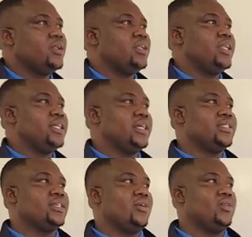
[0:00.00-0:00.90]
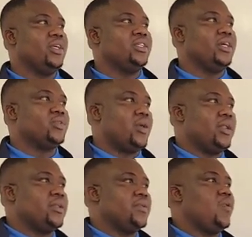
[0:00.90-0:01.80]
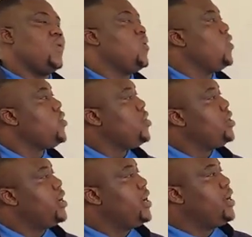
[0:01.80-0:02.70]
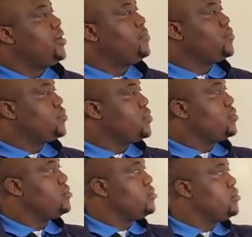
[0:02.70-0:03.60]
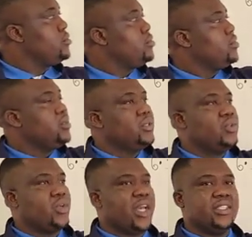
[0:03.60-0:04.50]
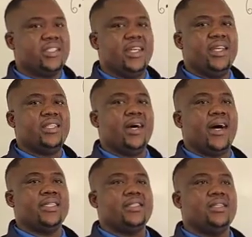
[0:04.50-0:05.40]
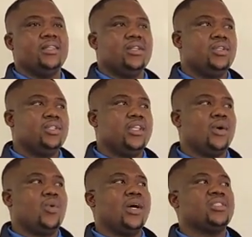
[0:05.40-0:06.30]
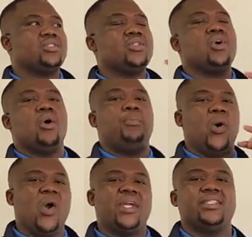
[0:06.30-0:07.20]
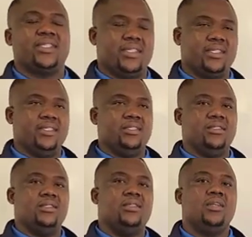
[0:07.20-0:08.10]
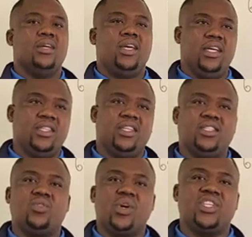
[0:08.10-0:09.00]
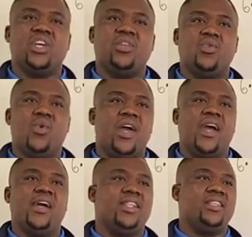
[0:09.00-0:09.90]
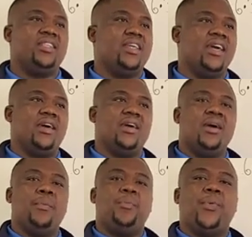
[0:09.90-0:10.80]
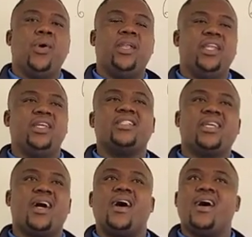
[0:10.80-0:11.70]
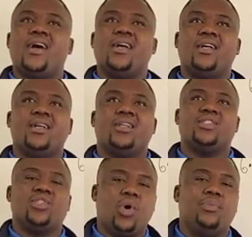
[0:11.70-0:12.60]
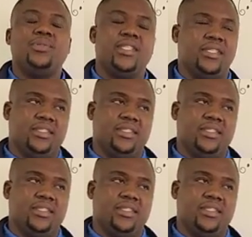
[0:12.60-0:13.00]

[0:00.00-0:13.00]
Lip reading: Let us calculate that one. And you can see that there was no point in this question where the police car stopped.